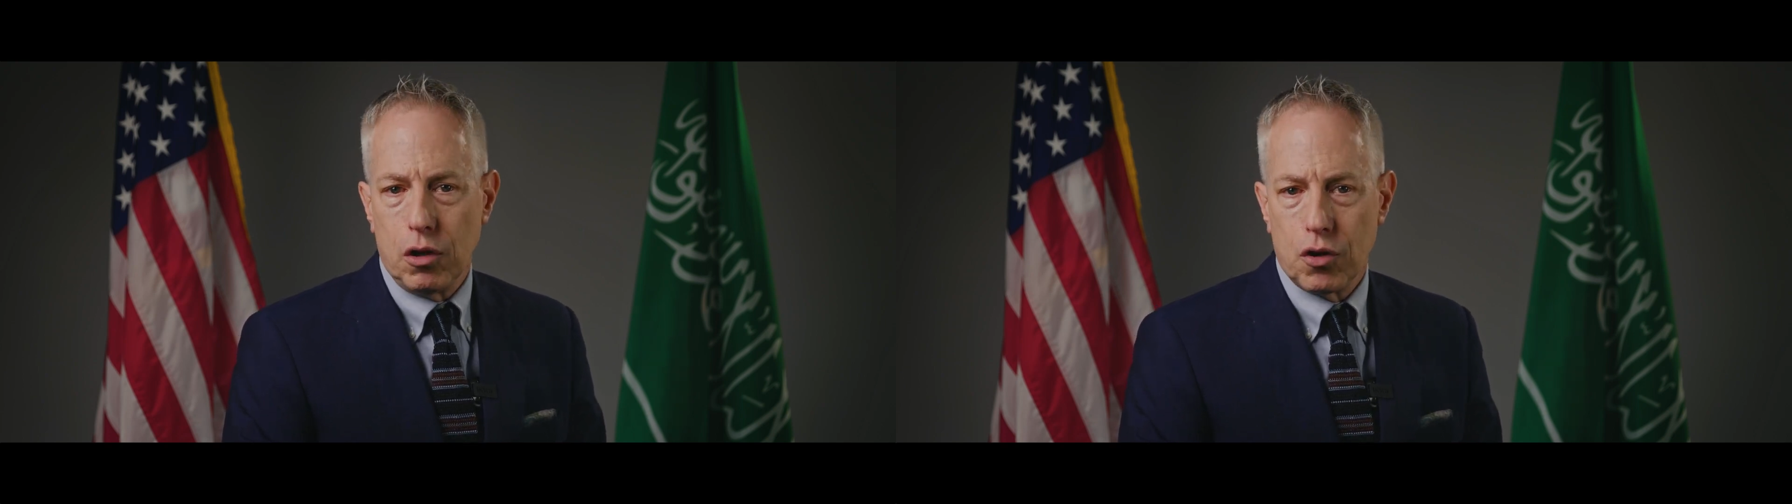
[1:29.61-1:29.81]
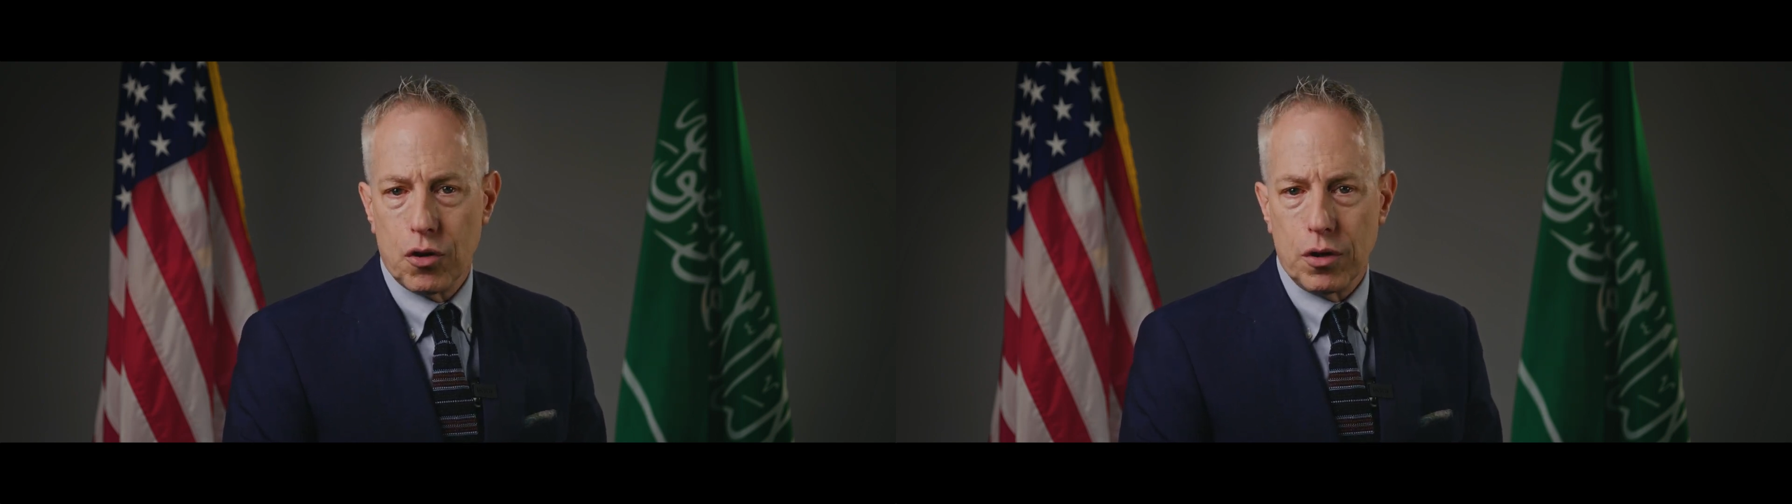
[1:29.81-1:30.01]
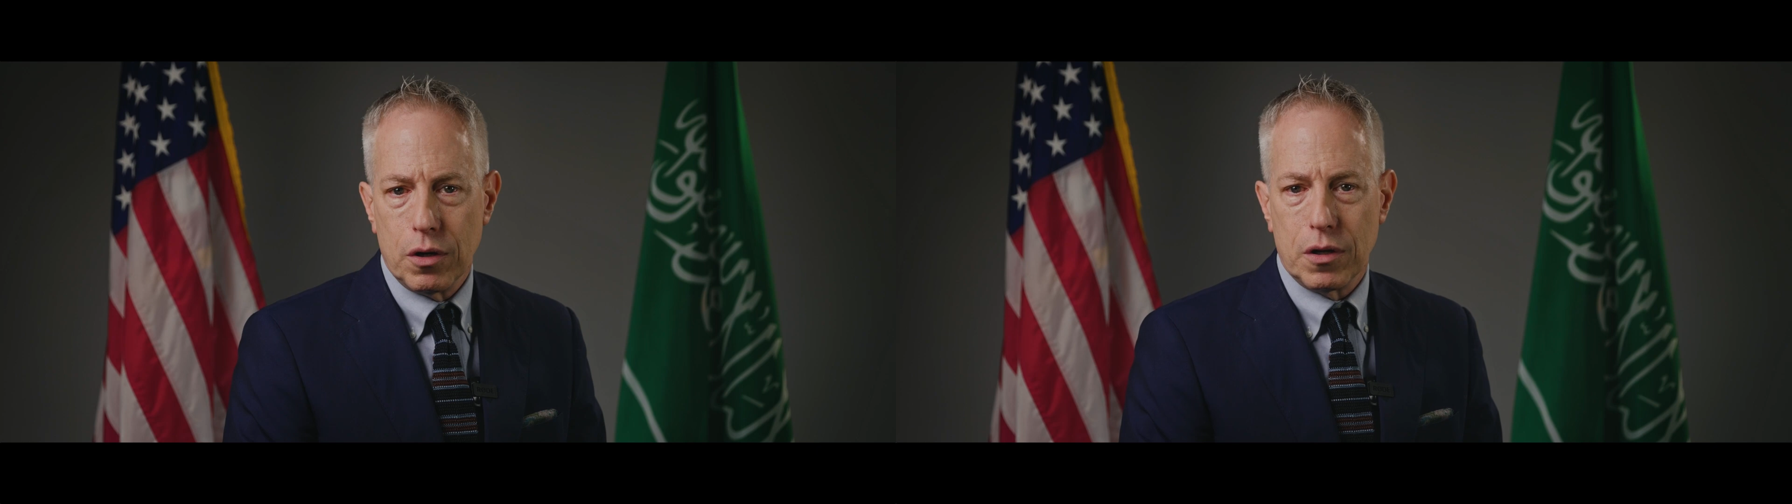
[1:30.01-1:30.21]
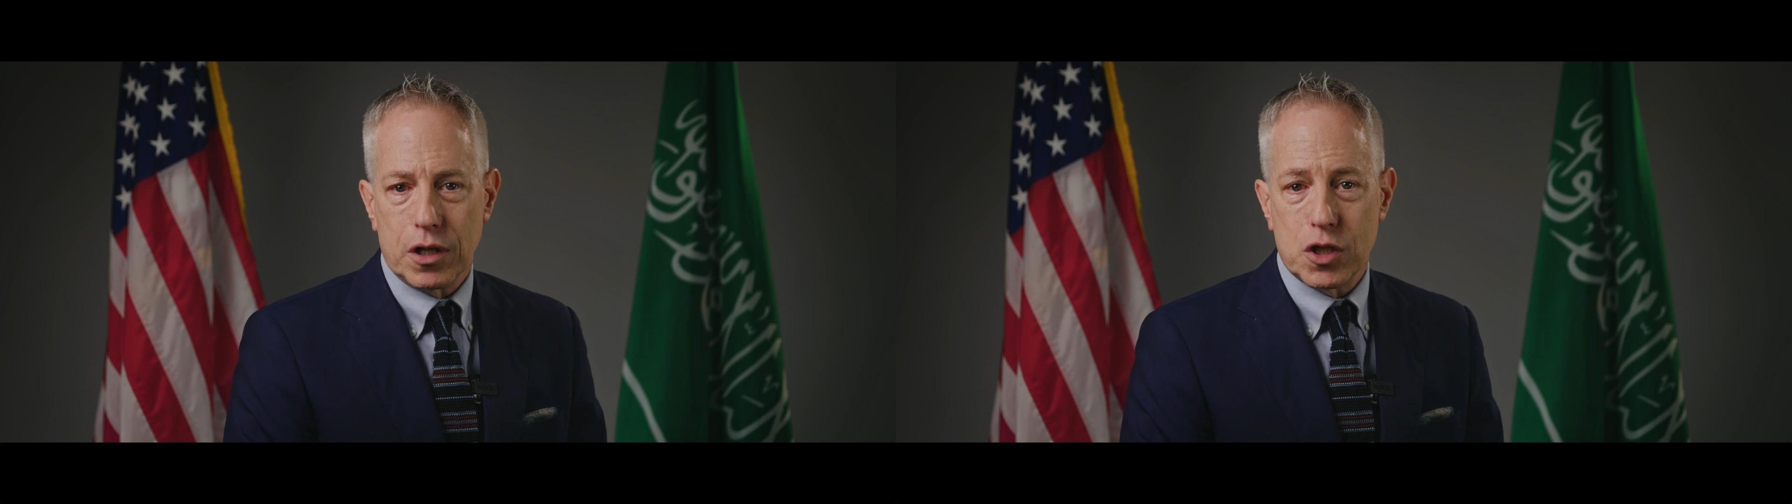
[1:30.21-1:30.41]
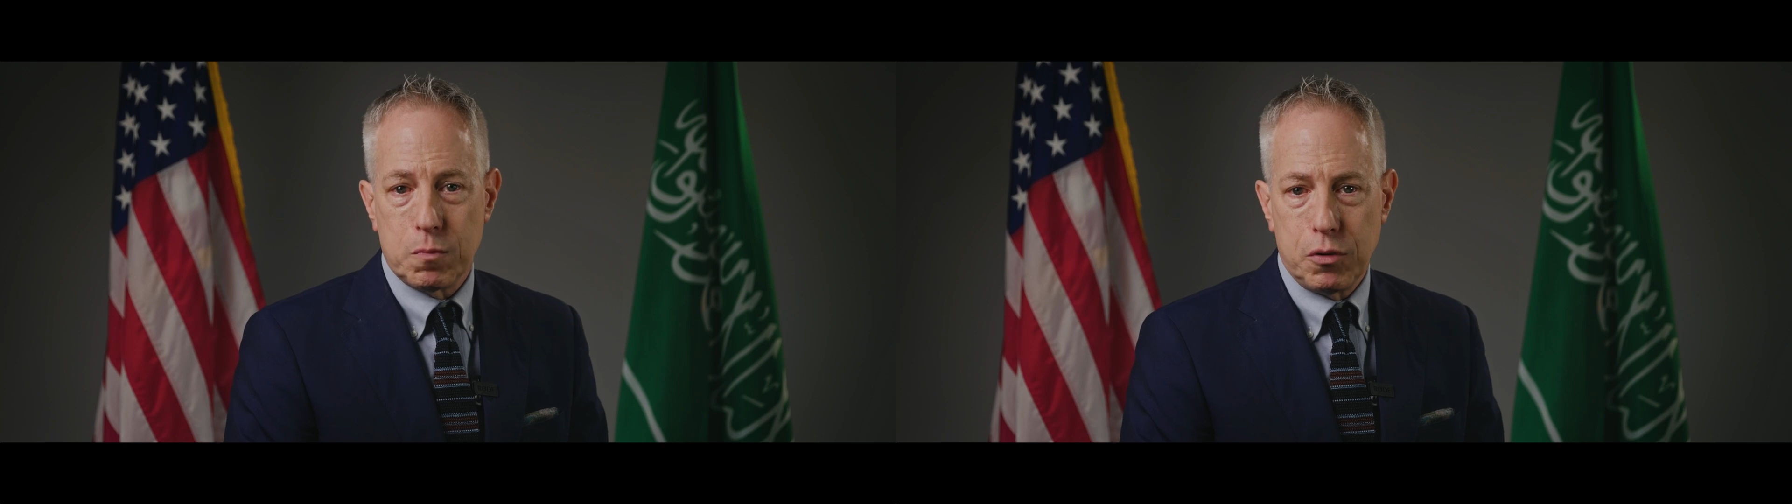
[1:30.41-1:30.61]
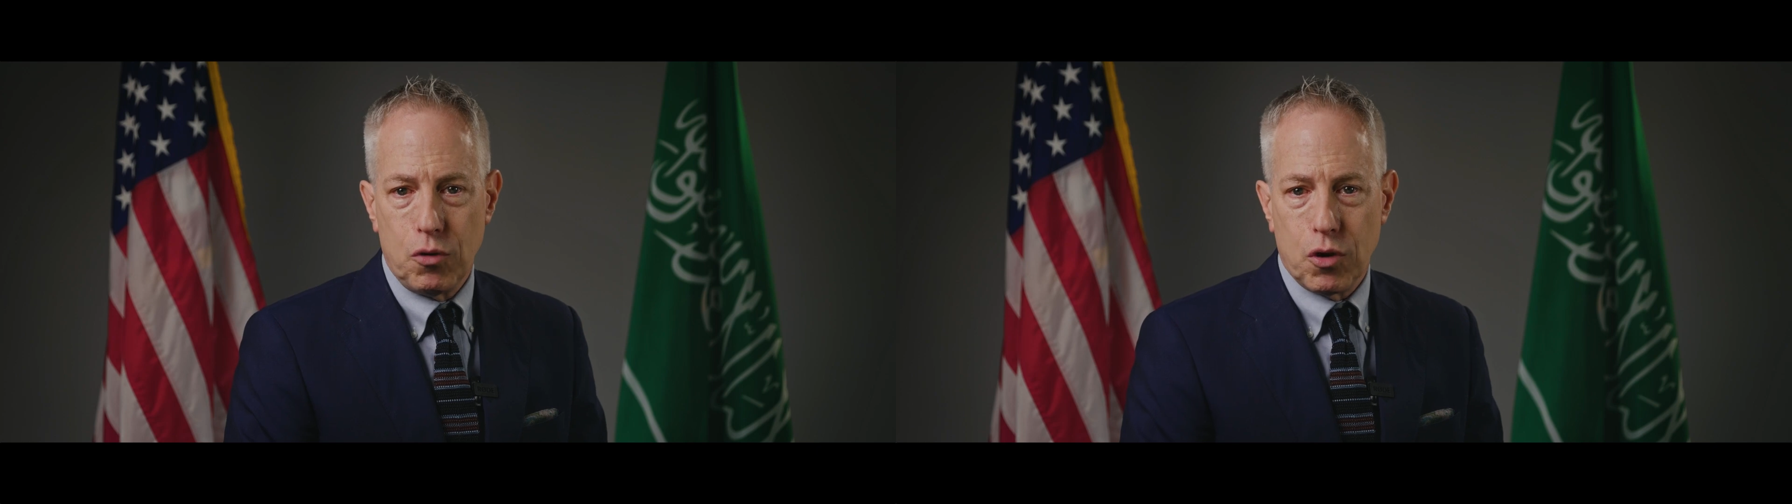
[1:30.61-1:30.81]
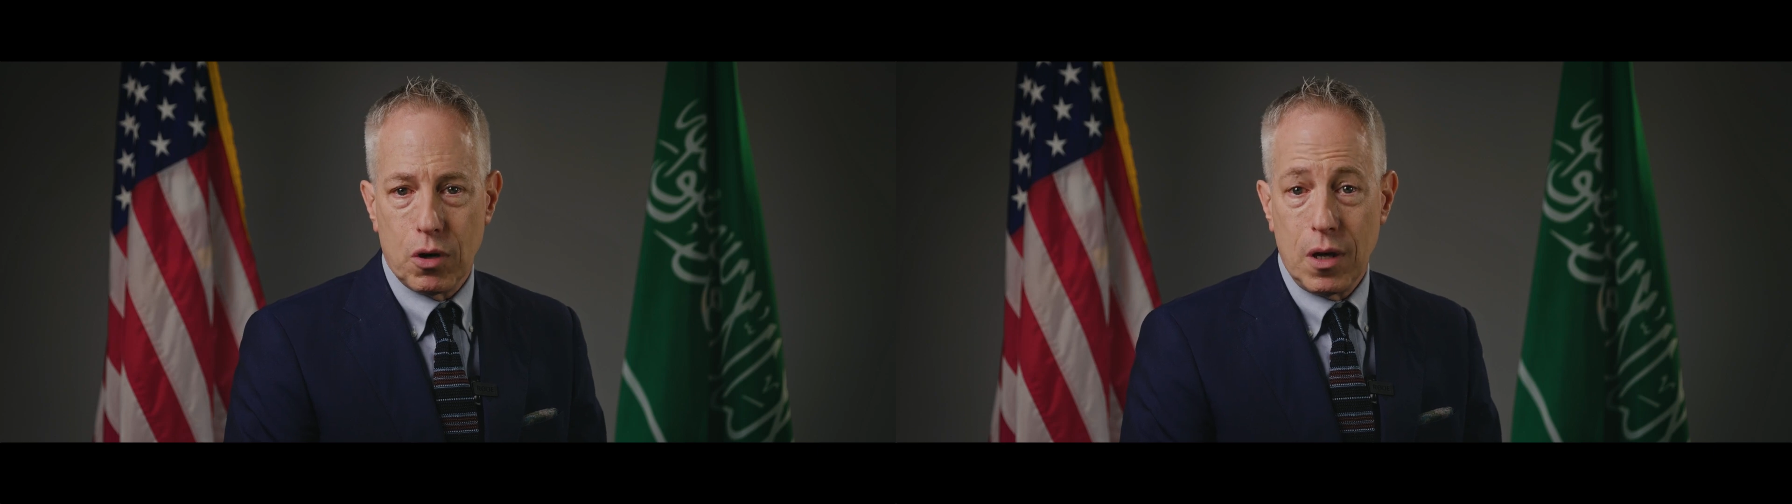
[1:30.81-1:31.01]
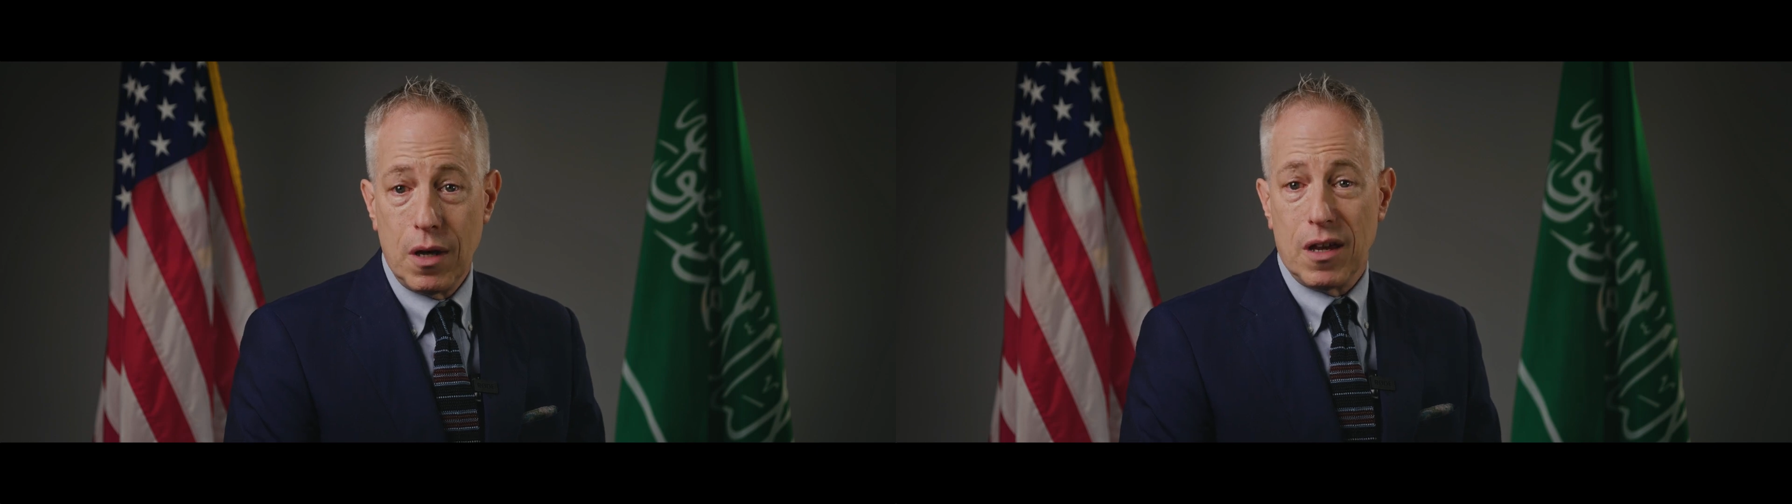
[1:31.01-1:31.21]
learn, explore,